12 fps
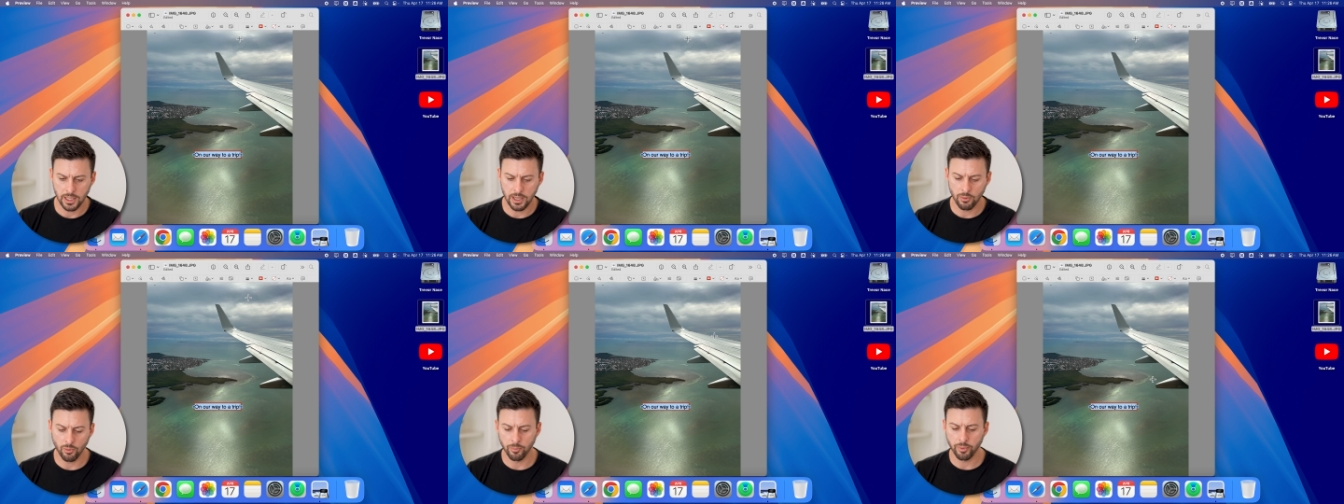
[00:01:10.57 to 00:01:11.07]

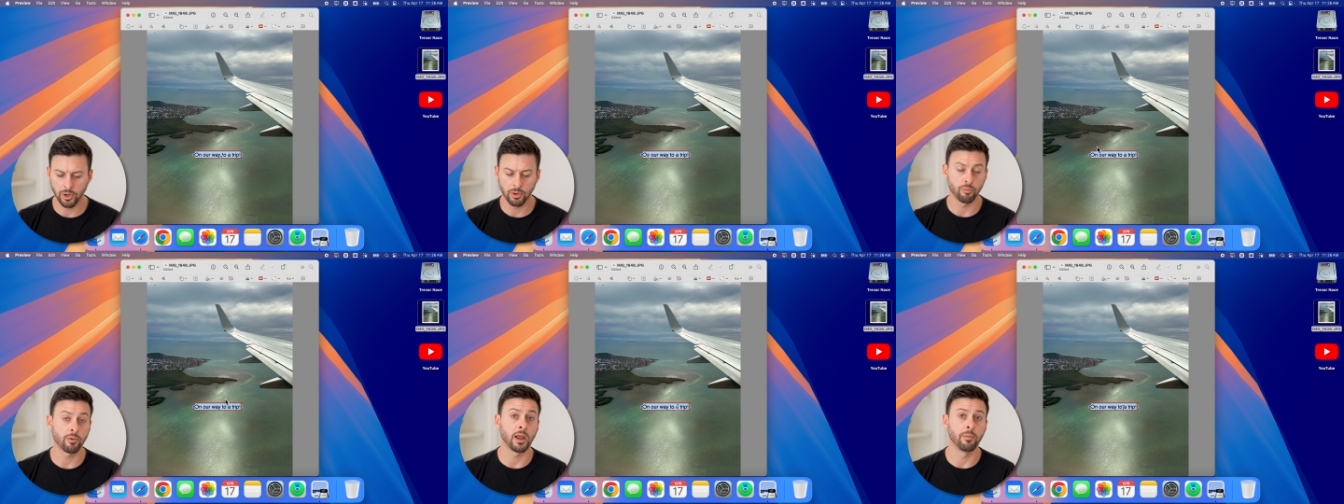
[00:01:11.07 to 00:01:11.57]
It will put a
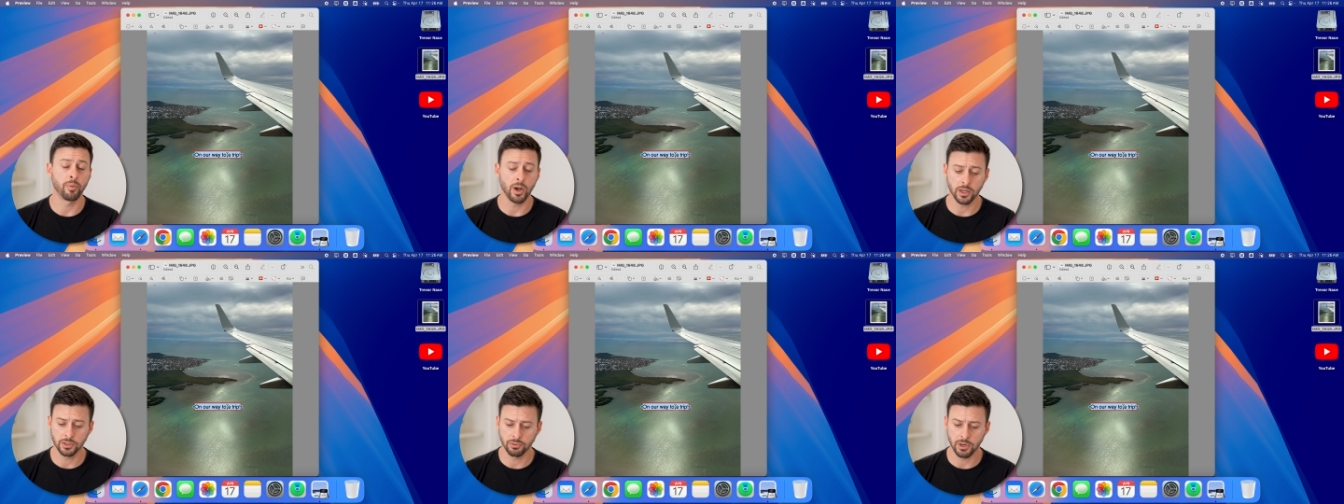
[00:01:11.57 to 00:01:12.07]
red
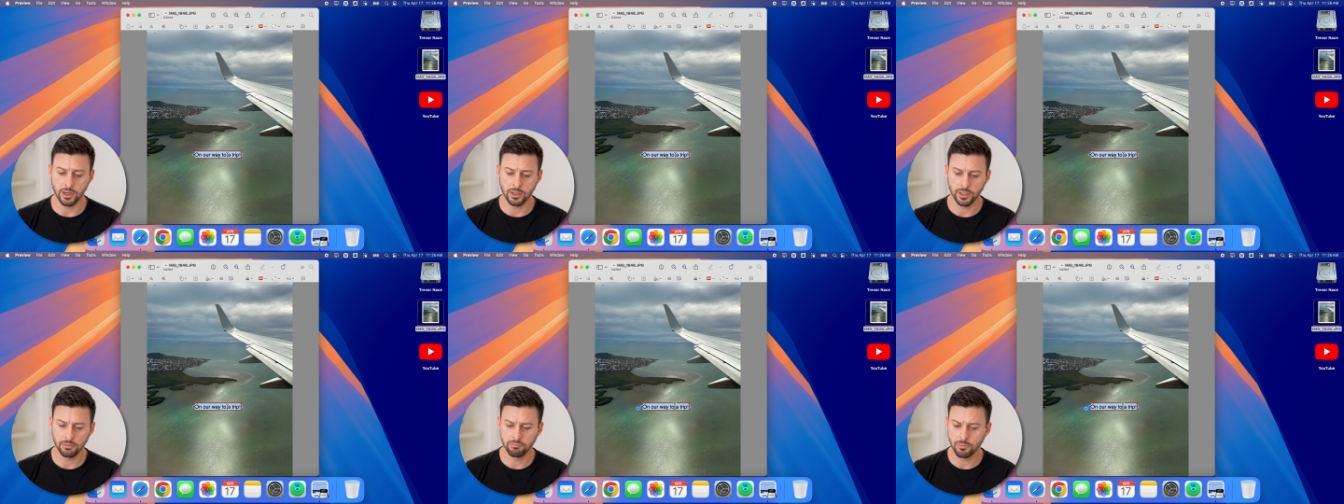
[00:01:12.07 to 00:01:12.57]
box around
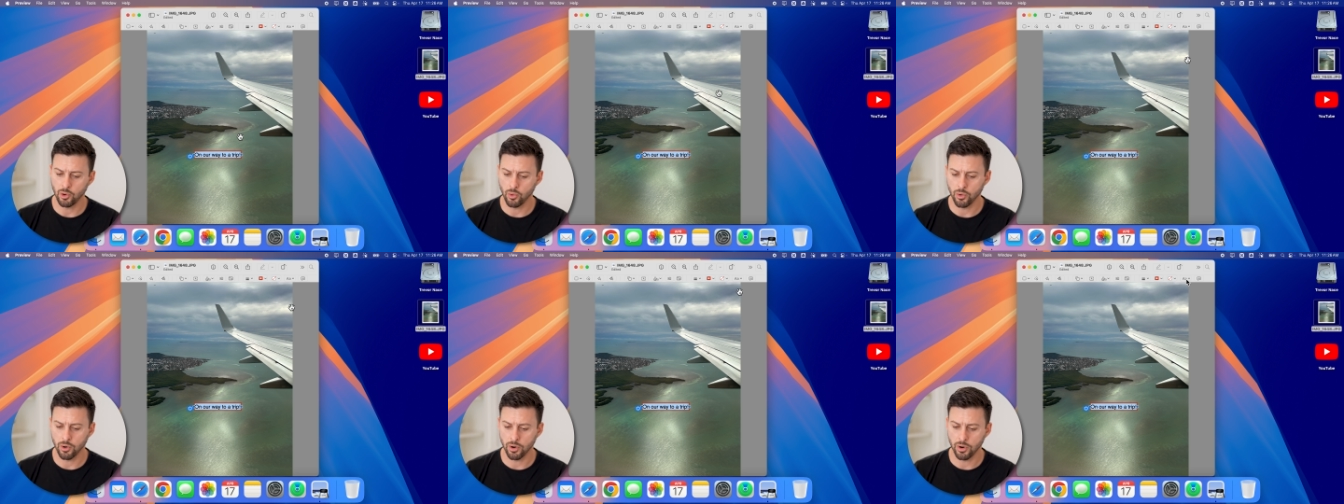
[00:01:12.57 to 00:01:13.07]
it
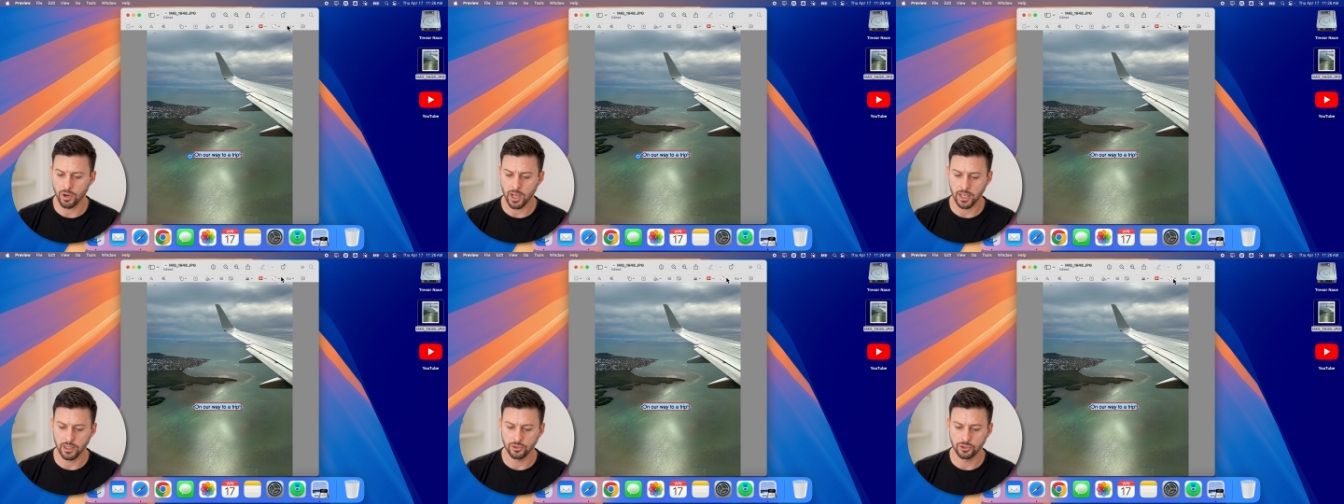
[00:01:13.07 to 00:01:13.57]
or
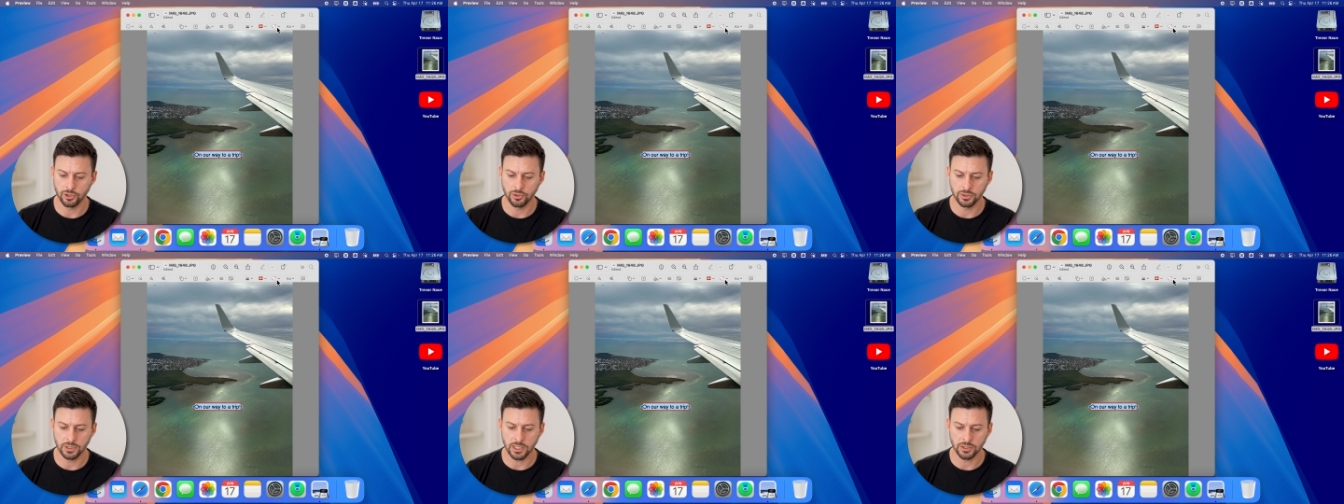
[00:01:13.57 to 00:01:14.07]
I can
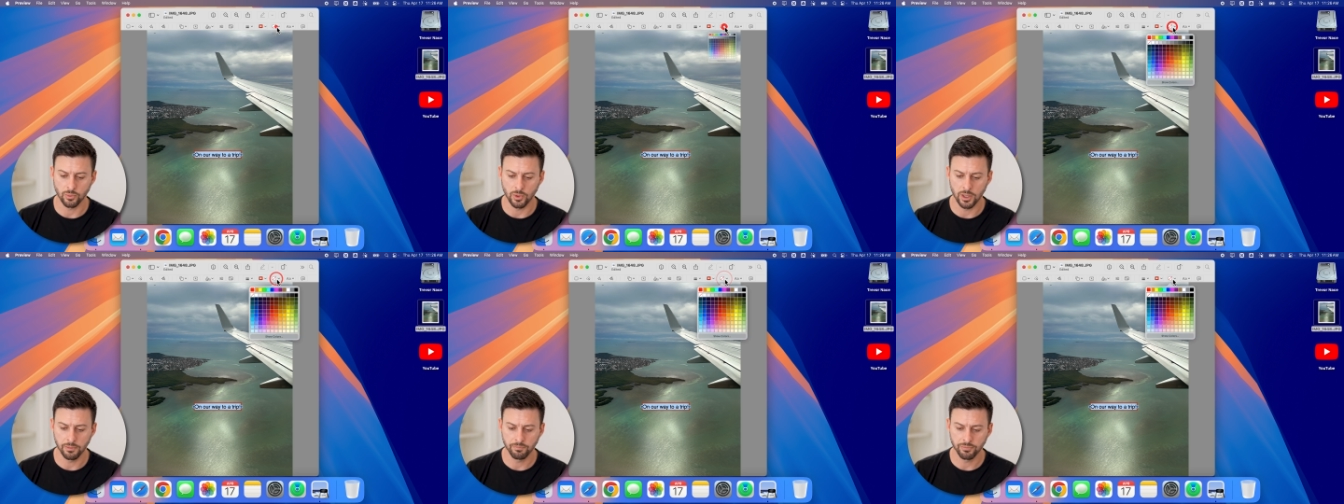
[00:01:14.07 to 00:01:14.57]
choose this
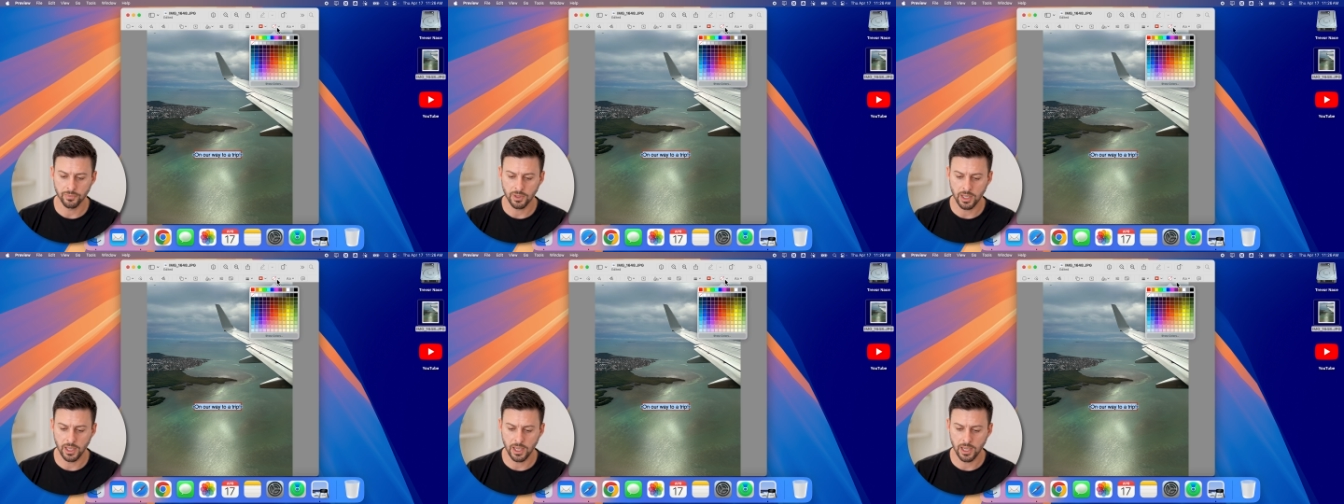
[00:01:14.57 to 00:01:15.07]
one
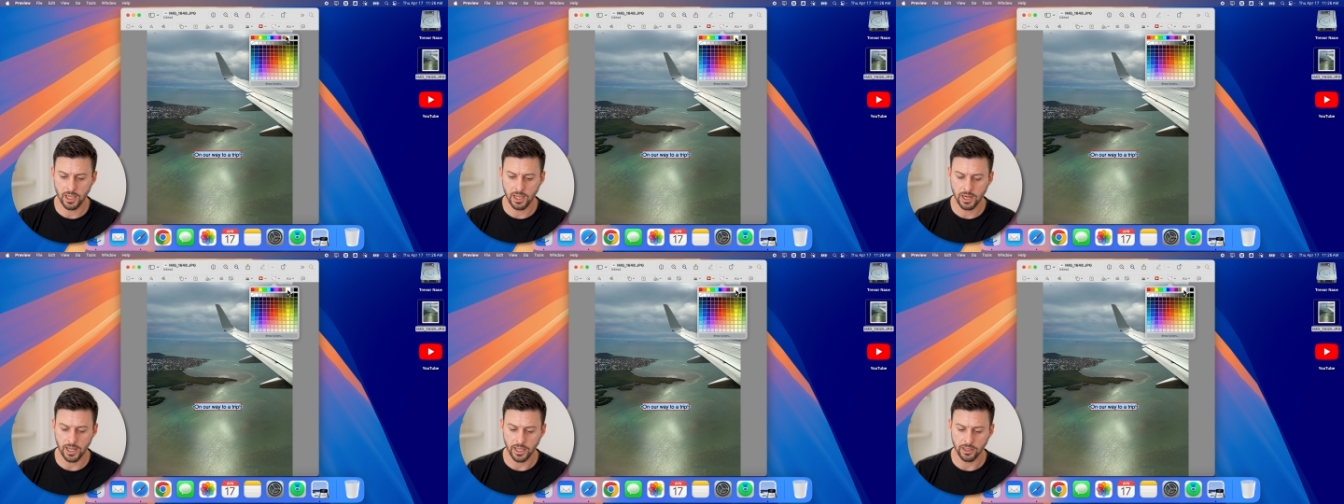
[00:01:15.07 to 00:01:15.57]

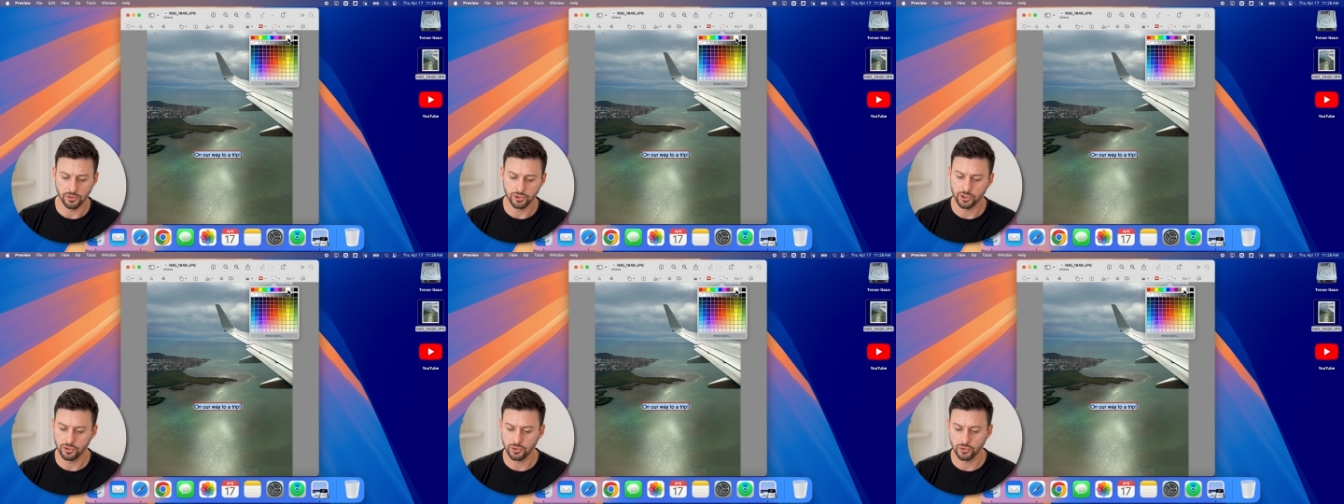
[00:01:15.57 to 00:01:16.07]
and I can
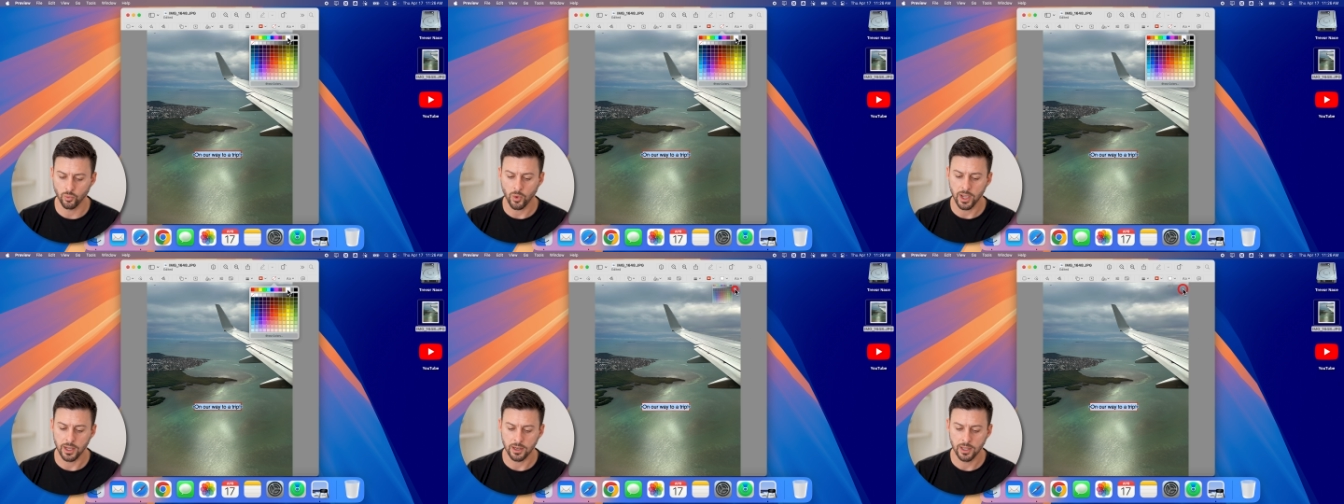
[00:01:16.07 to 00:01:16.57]
choose
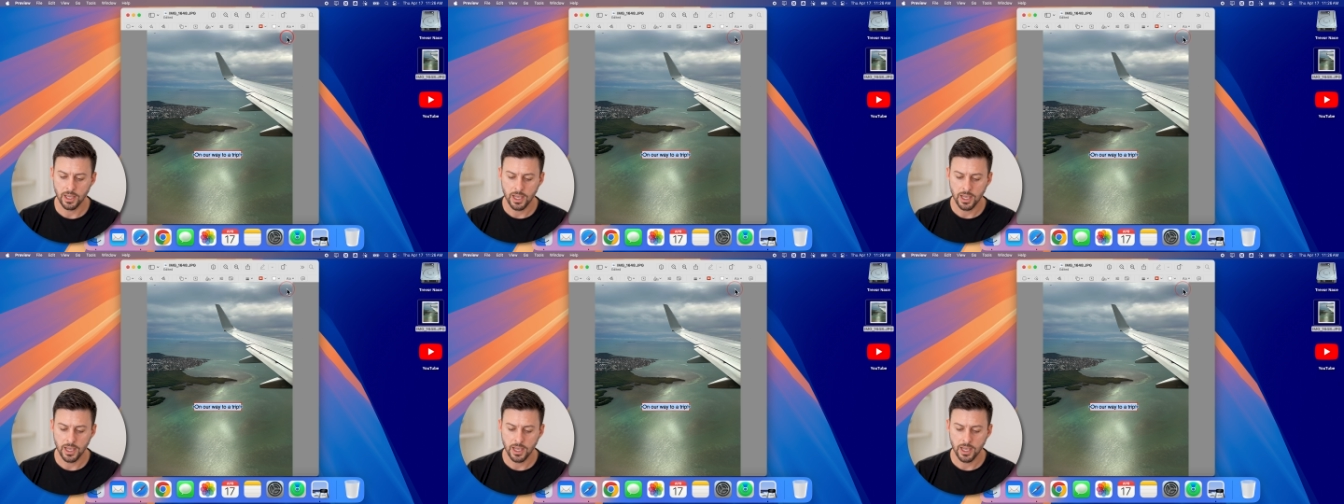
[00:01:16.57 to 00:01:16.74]
white.